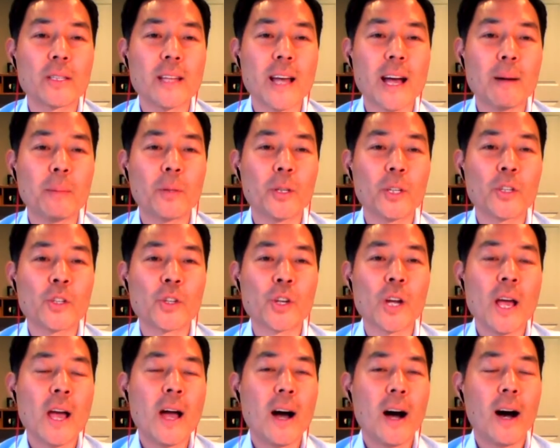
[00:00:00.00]

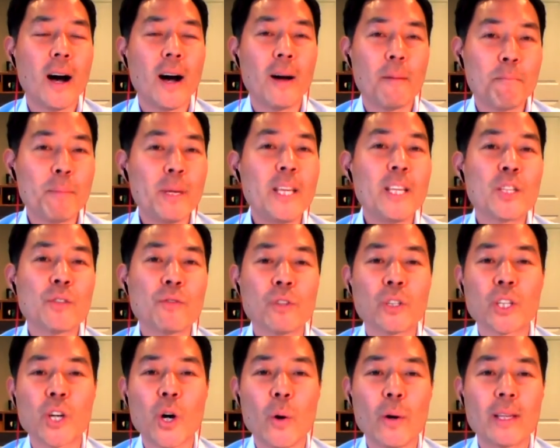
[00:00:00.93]
establish
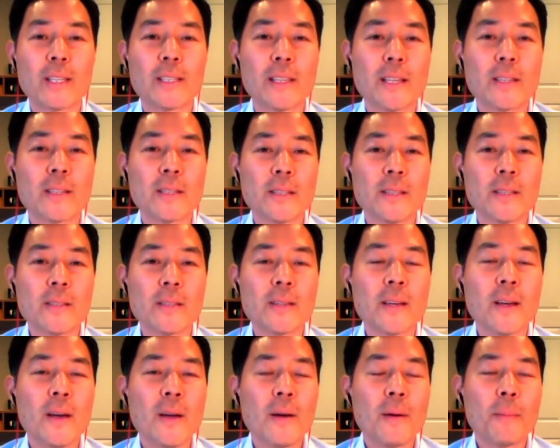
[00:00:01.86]
peaceful
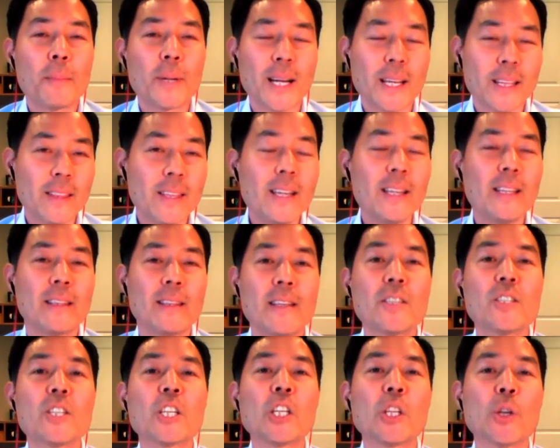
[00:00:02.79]
coexistence. But I think
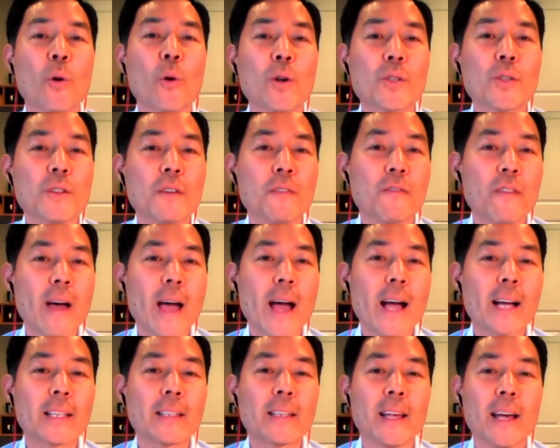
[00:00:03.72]
this ignores the
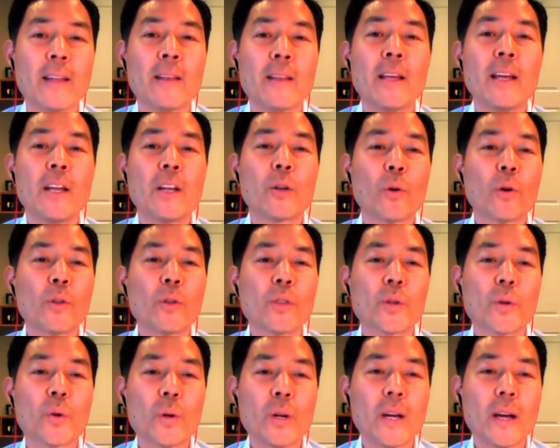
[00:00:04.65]
fact that
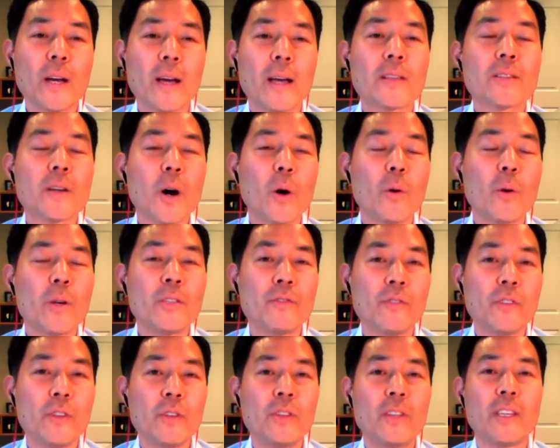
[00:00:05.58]
North Korea has
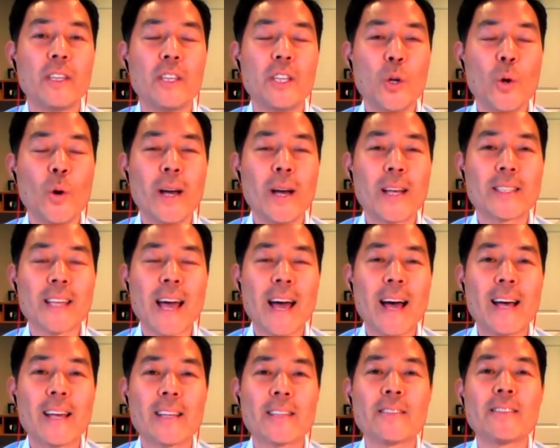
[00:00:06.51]
always viewed the U.S.
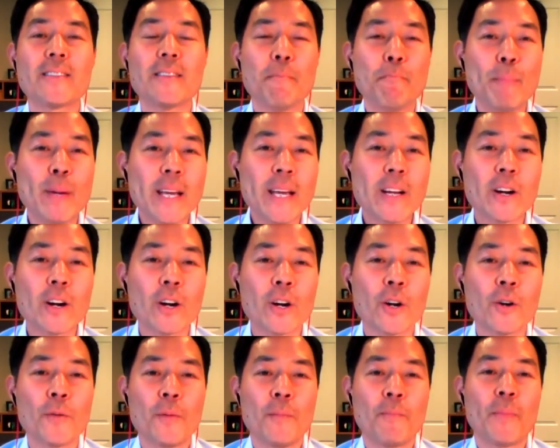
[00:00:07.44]
as the
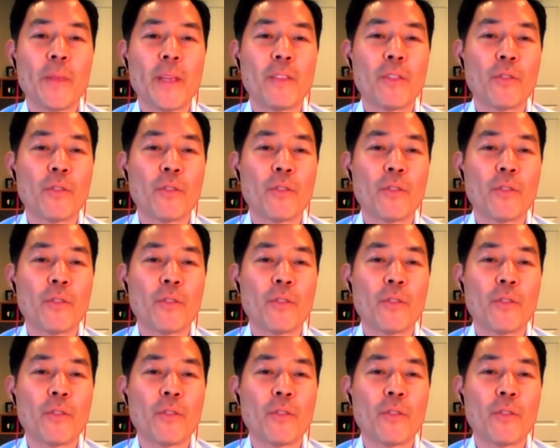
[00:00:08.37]
bigger